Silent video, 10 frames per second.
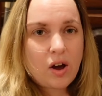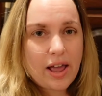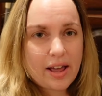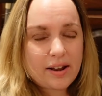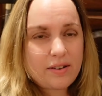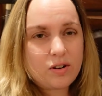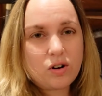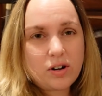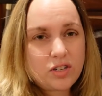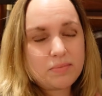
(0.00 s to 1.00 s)
and there
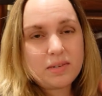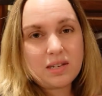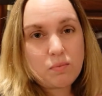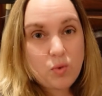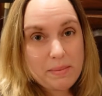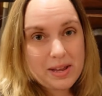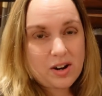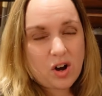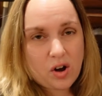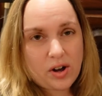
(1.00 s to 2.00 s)
are also some
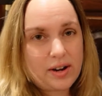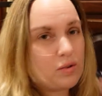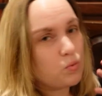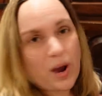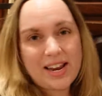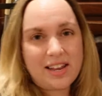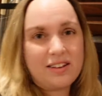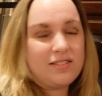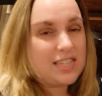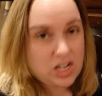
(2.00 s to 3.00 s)
women on
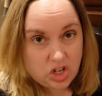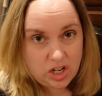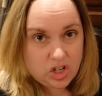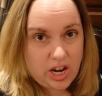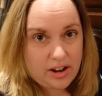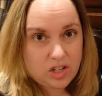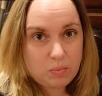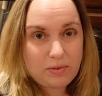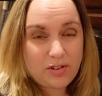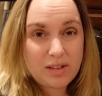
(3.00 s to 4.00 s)
writing teaching channels,
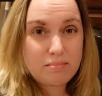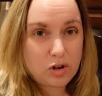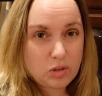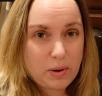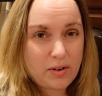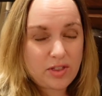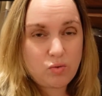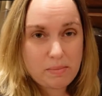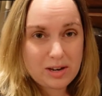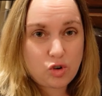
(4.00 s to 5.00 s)
but for the most part, the
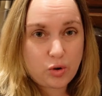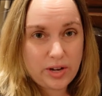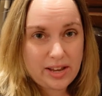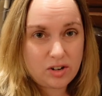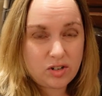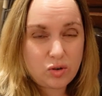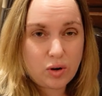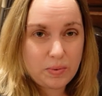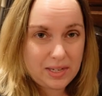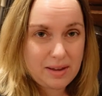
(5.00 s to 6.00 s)
women creators who
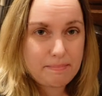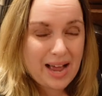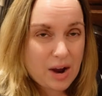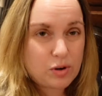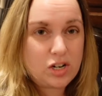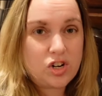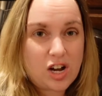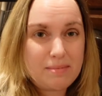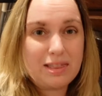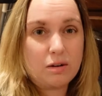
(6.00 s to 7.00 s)
are really empowered to
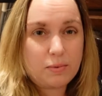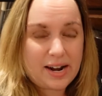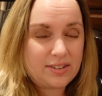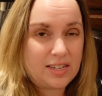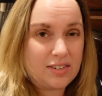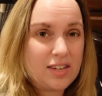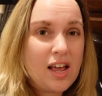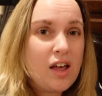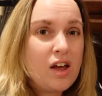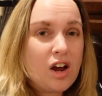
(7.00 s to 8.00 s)
talk about their process
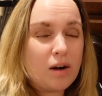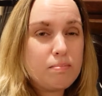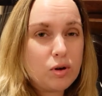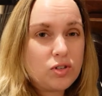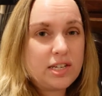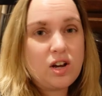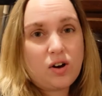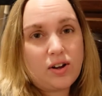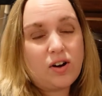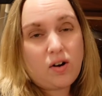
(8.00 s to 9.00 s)
are mostly
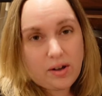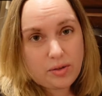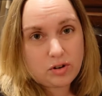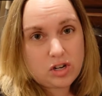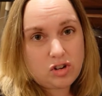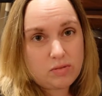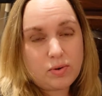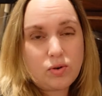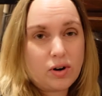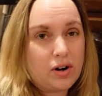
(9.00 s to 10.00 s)
on
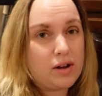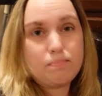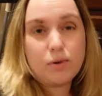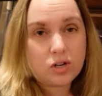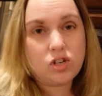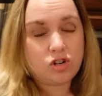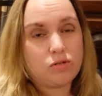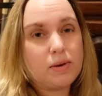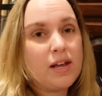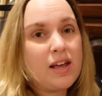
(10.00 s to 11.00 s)
AuthorTube or on
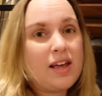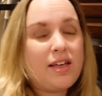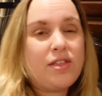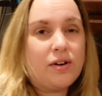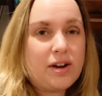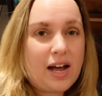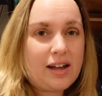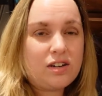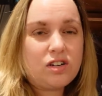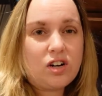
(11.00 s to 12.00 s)
BookTube. They're
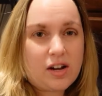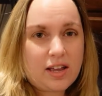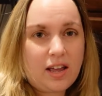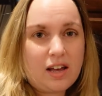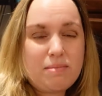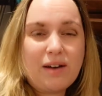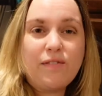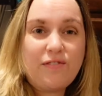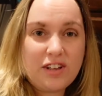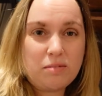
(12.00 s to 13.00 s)
not talking
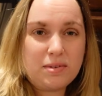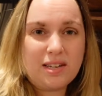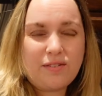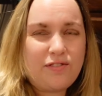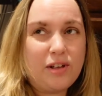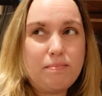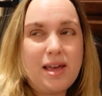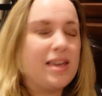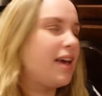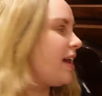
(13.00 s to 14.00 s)
about films and
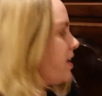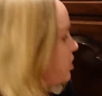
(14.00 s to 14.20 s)
filmmaking, and